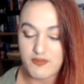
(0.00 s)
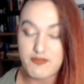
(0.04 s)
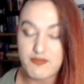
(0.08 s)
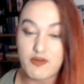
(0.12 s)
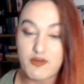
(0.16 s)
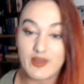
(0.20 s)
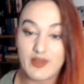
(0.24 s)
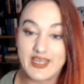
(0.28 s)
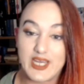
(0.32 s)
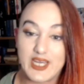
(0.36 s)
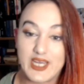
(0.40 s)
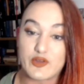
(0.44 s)

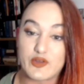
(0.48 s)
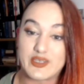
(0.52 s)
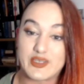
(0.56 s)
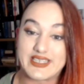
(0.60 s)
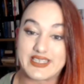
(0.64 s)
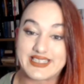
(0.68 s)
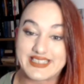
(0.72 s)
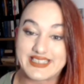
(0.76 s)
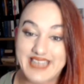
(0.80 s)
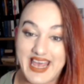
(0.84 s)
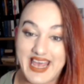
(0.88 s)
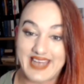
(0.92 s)
fully
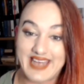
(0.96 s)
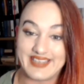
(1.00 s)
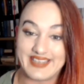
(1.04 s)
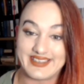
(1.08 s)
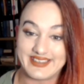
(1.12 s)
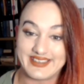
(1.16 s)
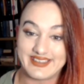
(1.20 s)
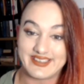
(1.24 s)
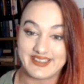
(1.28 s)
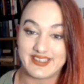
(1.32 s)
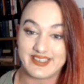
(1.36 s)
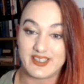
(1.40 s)

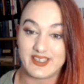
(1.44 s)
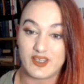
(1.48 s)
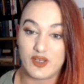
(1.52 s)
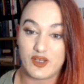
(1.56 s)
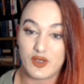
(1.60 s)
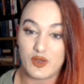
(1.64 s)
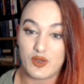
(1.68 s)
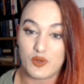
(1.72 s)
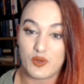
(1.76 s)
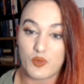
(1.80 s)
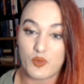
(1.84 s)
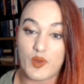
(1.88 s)
understand
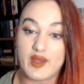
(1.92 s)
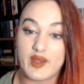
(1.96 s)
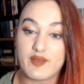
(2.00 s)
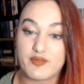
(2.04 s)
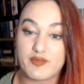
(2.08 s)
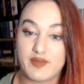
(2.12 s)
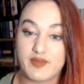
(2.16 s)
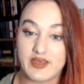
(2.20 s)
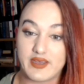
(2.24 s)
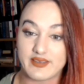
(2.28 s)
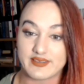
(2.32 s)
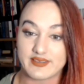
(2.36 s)
what
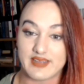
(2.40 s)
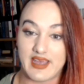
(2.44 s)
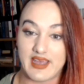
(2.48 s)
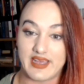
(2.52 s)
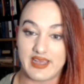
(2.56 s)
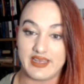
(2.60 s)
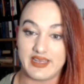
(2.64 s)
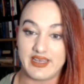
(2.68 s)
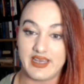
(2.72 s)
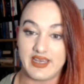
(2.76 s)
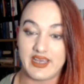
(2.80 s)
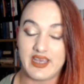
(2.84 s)
it feels
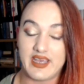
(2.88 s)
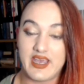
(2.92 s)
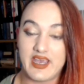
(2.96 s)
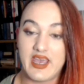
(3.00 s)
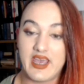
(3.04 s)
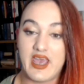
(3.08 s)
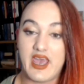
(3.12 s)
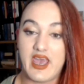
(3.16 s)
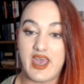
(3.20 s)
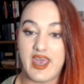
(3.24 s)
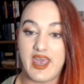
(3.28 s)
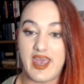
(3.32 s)
like,
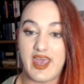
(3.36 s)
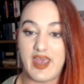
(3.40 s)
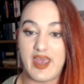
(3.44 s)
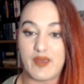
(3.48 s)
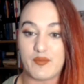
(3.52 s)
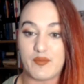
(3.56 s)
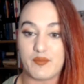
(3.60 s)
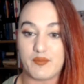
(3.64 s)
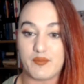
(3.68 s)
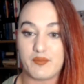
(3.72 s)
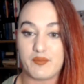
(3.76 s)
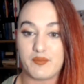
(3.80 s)

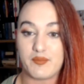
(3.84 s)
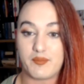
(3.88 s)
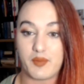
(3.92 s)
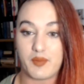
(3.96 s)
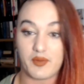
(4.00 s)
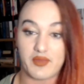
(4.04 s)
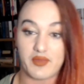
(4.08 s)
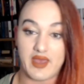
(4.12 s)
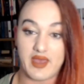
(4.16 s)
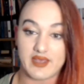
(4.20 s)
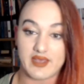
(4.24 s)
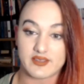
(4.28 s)

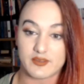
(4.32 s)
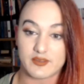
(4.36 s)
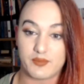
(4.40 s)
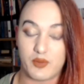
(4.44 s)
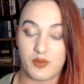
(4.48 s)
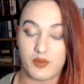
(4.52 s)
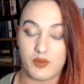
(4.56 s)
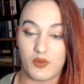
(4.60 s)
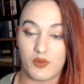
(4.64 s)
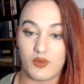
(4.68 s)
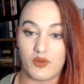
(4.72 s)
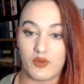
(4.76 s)
but their
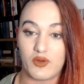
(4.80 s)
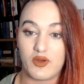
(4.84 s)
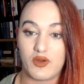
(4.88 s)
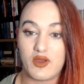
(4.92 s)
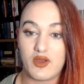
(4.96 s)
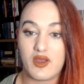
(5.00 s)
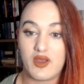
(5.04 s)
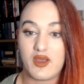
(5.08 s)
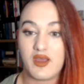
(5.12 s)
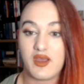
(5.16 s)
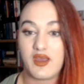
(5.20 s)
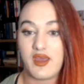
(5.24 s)
support,
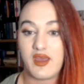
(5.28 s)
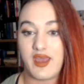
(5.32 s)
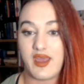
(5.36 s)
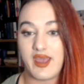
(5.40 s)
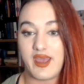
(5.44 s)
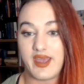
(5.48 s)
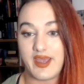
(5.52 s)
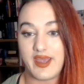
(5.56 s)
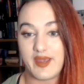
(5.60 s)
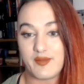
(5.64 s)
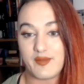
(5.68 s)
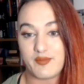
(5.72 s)

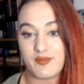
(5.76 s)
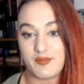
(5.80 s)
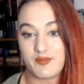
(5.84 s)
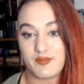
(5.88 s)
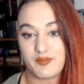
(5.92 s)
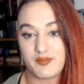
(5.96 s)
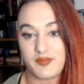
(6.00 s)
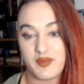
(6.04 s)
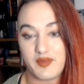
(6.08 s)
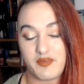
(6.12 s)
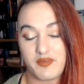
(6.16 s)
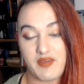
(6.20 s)

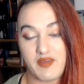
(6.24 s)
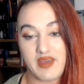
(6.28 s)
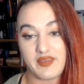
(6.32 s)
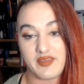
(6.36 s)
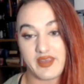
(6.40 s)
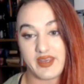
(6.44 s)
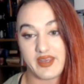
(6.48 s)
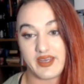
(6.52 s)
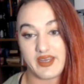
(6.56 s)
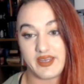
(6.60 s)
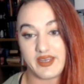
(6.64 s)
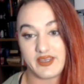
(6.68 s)
the fact
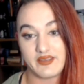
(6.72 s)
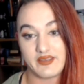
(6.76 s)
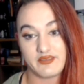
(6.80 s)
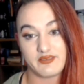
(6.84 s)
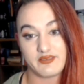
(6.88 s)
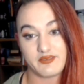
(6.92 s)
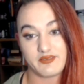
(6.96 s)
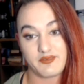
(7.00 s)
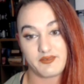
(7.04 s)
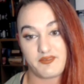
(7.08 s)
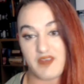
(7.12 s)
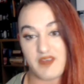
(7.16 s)
they
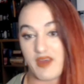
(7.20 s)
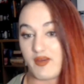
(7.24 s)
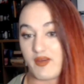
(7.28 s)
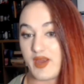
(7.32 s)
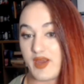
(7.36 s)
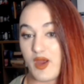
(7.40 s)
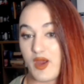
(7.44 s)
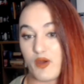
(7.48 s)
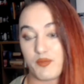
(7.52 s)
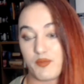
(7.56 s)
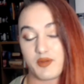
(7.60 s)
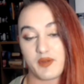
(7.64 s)

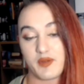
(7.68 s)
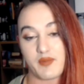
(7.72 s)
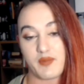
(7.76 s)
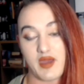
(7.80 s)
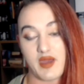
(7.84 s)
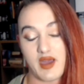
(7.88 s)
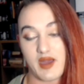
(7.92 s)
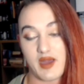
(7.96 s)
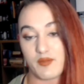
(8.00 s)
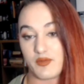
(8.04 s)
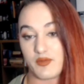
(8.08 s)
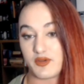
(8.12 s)
very open
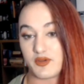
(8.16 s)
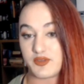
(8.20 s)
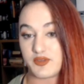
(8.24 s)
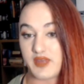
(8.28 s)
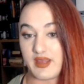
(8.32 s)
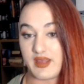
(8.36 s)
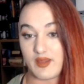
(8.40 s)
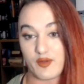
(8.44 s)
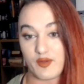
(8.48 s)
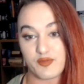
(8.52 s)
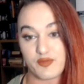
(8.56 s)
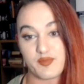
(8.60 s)
about how much
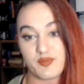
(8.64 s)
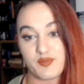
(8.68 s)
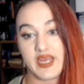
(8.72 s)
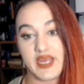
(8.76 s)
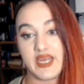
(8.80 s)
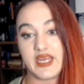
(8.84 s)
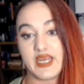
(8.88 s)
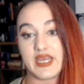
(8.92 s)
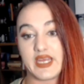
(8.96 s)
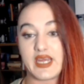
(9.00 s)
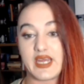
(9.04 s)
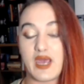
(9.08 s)
they love
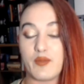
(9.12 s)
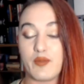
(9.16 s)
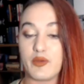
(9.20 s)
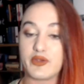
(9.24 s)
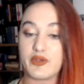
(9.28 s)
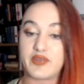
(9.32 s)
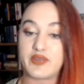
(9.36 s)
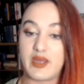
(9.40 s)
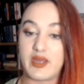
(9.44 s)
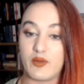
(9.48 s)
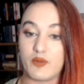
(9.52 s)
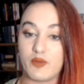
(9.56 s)
me and how
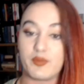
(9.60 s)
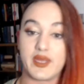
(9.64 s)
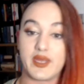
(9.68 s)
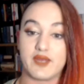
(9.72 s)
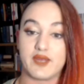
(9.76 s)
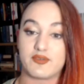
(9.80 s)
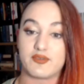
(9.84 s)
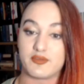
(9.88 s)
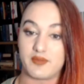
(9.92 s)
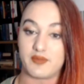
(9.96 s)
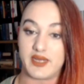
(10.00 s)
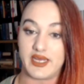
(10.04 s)
much they will
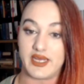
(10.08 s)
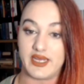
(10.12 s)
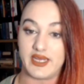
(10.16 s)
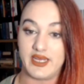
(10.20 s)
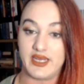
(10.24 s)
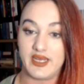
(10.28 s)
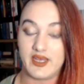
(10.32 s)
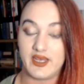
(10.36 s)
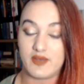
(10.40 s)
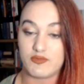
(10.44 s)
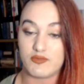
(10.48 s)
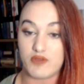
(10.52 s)
be for
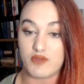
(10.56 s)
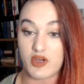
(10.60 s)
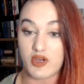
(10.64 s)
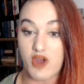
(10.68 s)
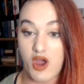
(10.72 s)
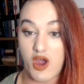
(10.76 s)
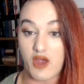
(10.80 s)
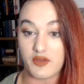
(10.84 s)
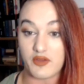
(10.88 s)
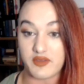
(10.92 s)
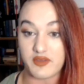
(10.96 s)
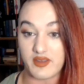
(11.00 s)
me
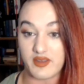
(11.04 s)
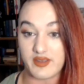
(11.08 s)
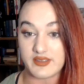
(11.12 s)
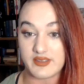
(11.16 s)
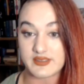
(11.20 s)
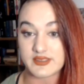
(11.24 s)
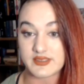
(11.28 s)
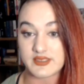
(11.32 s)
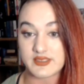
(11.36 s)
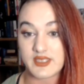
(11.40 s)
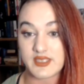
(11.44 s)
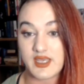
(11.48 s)

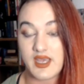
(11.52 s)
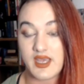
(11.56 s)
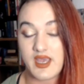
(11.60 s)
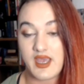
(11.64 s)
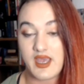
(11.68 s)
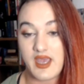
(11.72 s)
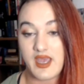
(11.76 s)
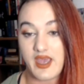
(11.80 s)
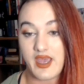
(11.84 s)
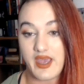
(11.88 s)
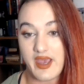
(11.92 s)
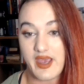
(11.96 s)
regardless.
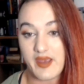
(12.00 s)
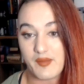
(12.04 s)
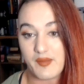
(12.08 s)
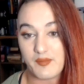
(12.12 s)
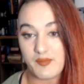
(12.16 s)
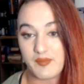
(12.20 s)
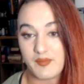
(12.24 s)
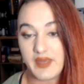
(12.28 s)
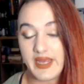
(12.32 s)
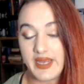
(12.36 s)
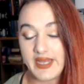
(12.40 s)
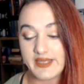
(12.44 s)

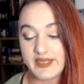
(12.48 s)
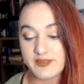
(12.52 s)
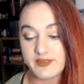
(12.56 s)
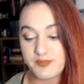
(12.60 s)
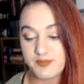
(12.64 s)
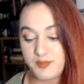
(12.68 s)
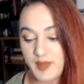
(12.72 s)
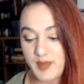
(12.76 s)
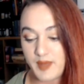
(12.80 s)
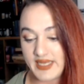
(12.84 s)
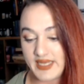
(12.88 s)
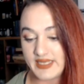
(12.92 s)
It's
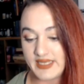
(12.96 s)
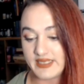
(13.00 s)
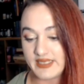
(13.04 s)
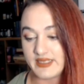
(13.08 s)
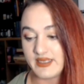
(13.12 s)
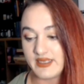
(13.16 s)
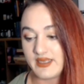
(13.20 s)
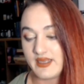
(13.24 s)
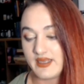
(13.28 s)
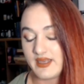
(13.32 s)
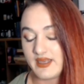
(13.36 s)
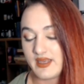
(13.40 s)

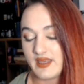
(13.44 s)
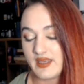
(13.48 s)
been,